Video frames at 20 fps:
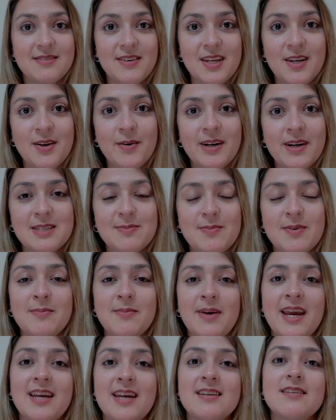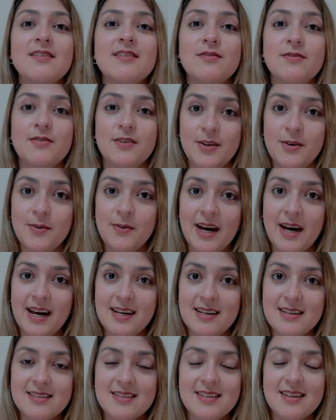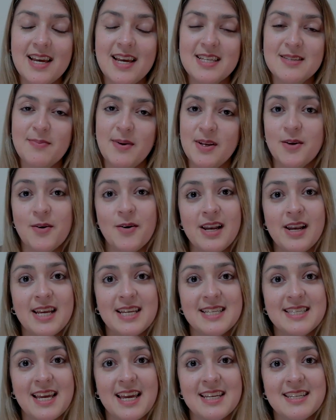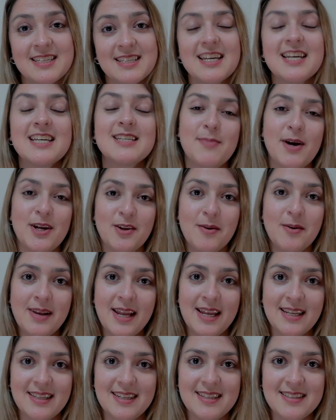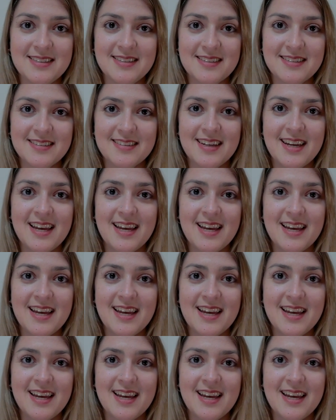this video has been made for you guys, españoles and hispanohablantes.